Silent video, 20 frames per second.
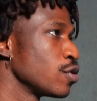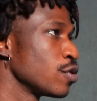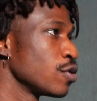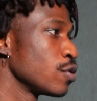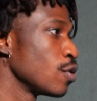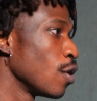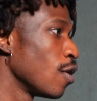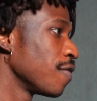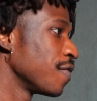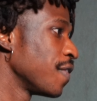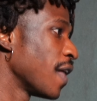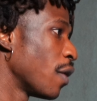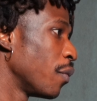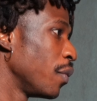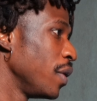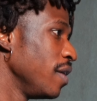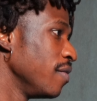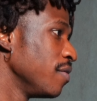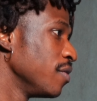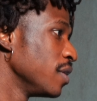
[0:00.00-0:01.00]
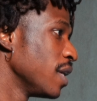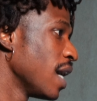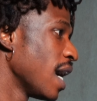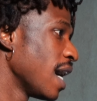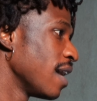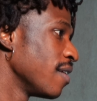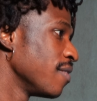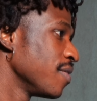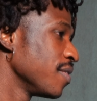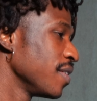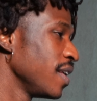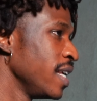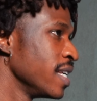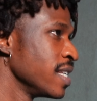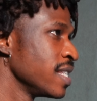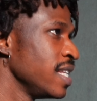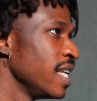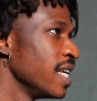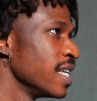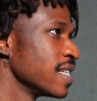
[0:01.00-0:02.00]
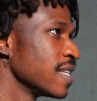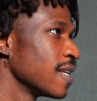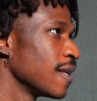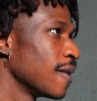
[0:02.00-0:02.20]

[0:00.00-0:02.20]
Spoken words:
stuff that we even have is this.